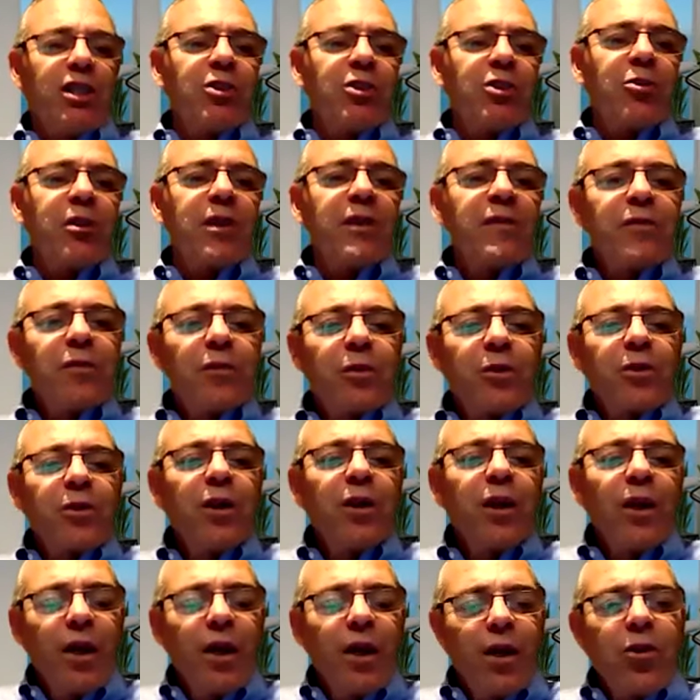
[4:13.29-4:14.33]
history
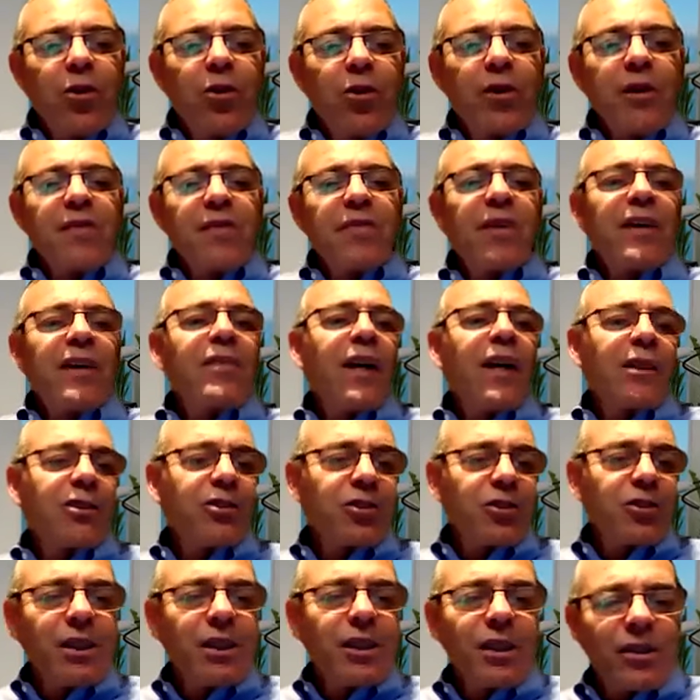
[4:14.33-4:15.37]
for
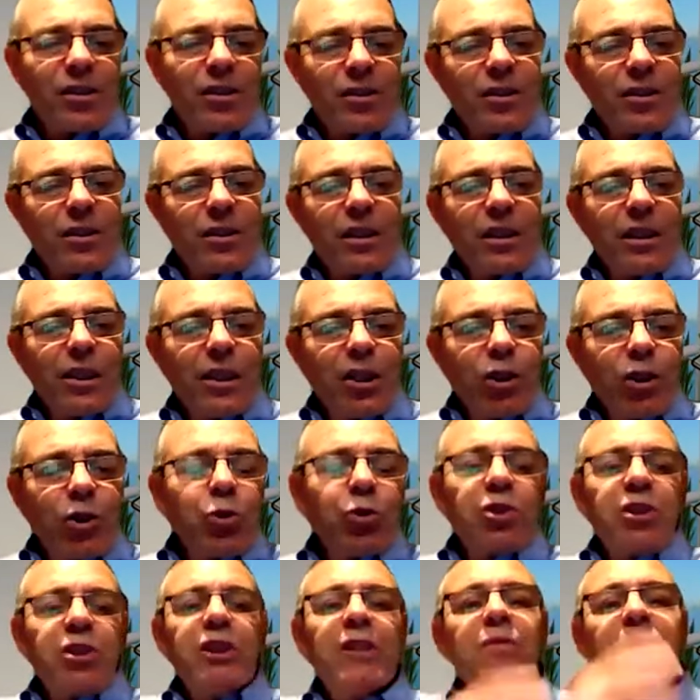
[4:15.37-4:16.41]
3,500 years
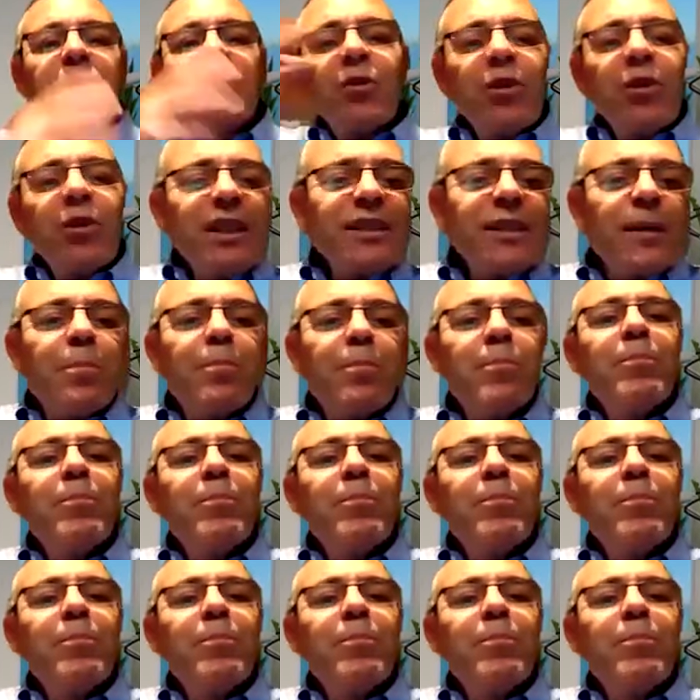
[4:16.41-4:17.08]
to see if there is a